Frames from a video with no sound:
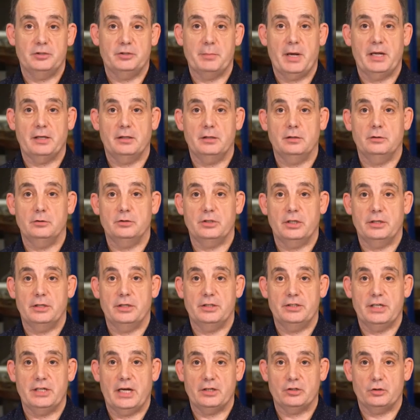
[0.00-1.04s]
dismantled
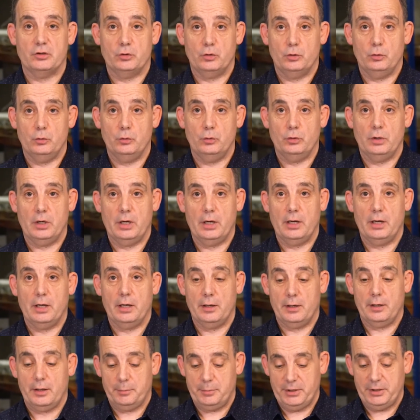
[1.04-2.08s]
and attached to
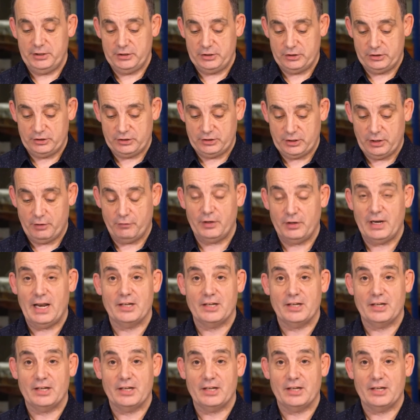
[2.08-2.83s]
uh, a piece of